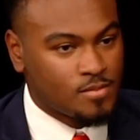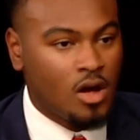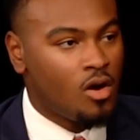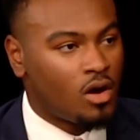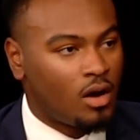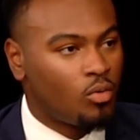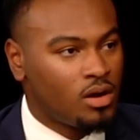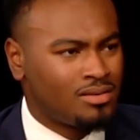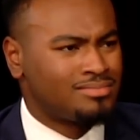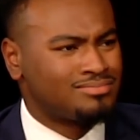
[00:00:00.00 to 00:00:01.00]
No, uh,
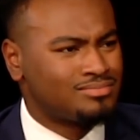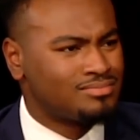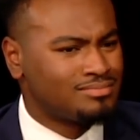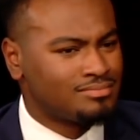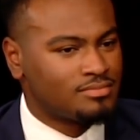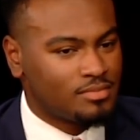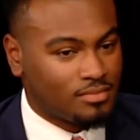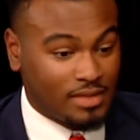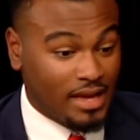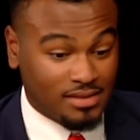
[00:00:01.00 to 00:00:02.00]
well,
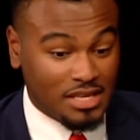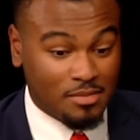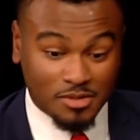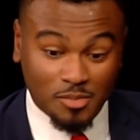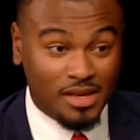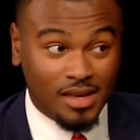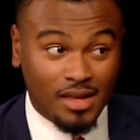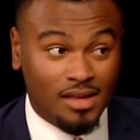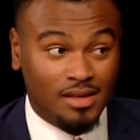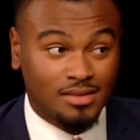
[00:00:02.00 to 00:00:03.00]
they seem to be
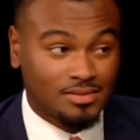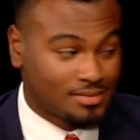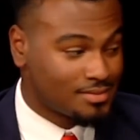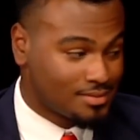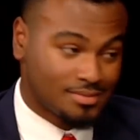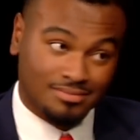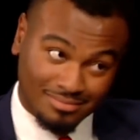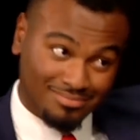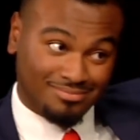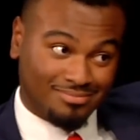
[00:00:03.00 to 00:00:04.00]
uh,
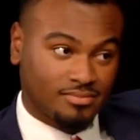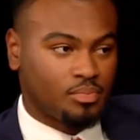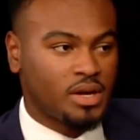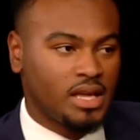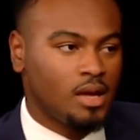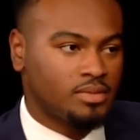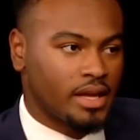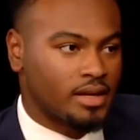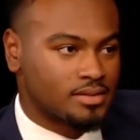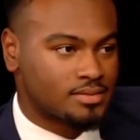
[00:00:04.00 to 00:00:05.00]
pretty up
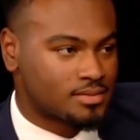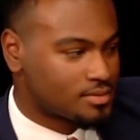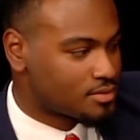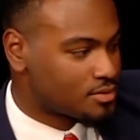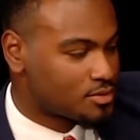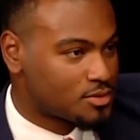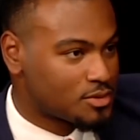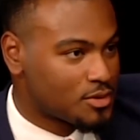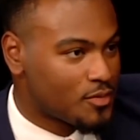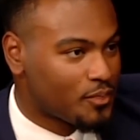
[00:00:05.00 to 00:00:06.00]
there. So you're
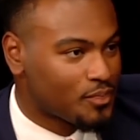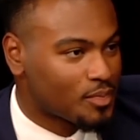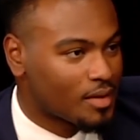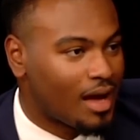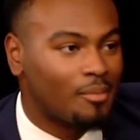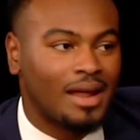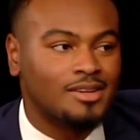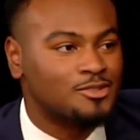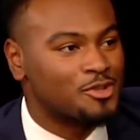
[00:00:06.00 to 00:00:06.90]
discriminating. I'm not